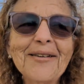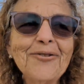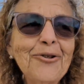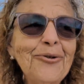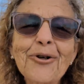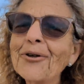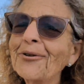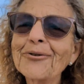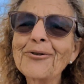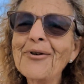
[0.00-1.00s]
two
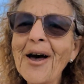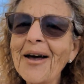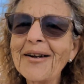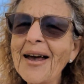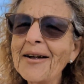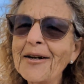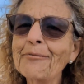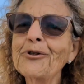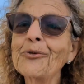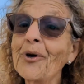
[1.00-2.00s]
turtles do not add
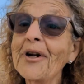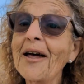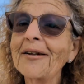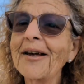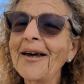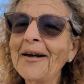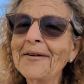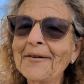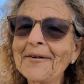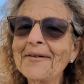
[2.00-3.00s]
up to one
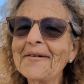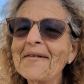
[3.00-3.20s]
alligator